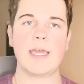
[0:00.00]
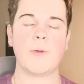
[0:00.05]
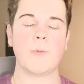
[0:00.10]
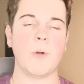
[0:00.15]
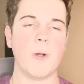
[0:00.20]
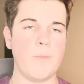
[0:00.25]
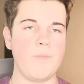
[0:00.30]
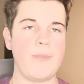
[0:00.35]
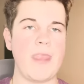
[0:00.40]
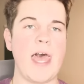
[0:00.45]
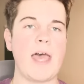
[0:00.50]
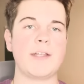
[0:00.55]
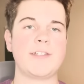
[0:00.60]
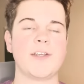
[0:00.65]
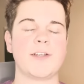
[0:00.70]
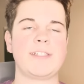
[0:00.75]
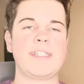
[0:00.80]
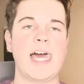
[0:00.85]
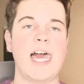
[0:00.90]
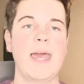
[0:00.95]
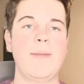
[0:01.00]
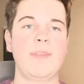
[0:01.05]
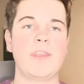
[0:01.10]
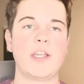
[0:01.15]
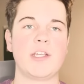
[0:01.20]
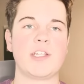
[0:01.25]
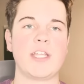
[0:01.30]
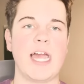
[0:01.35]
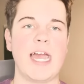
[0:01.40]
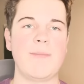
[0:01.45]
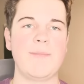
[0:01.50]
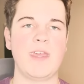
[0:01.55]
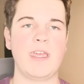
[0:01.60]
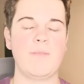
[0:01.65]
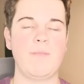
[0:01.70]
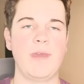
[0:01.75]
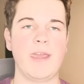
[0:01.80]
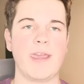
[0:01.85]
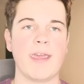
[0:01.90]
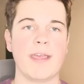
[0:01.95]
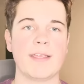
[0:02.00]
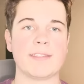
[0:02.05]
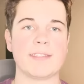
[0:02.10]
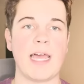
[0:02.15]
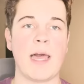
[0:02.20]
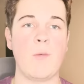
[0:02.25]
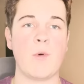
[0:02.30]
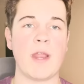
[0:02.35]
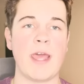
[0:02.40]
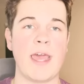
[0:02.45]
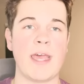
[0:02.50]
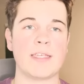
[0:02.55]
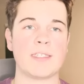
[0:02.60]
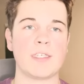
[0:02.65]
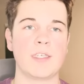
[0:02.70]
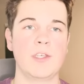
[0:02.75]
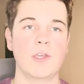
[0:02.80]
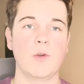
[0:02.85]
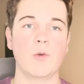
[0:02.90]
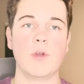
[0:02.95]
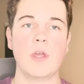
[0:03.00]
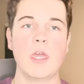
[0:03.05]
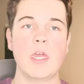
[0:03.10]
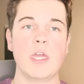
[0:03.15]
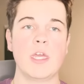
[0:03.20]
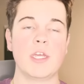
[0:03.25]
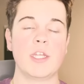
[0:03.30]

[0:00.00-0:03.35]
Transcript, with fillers: Well, now's your time to chime in because I want to ask you